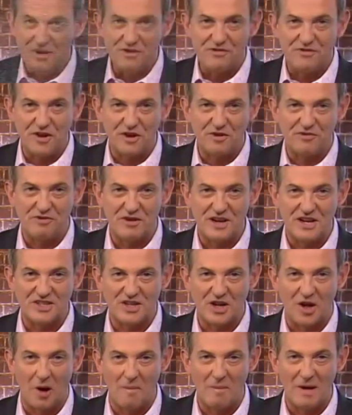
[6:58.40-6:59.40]
Do feel free
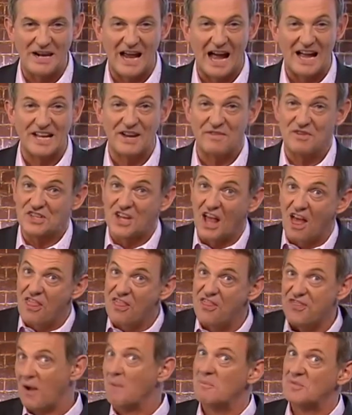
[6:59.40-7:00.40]
to comment and give us a
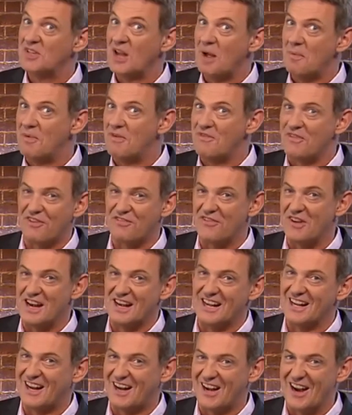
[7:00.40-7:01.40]
thumbs up if you
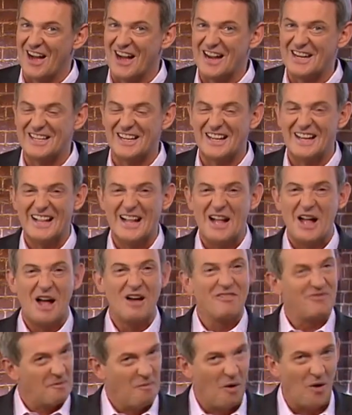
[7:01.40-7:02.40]
feel inclined.
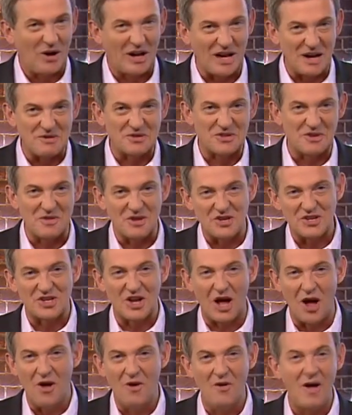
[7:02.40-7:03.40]
For more clips from the
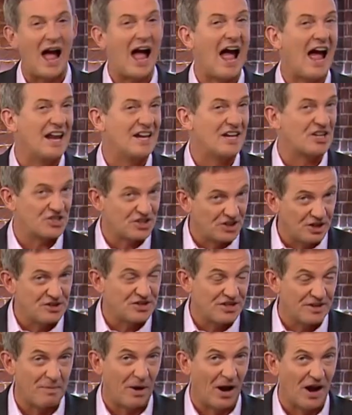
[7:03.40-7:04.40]
show and exclusive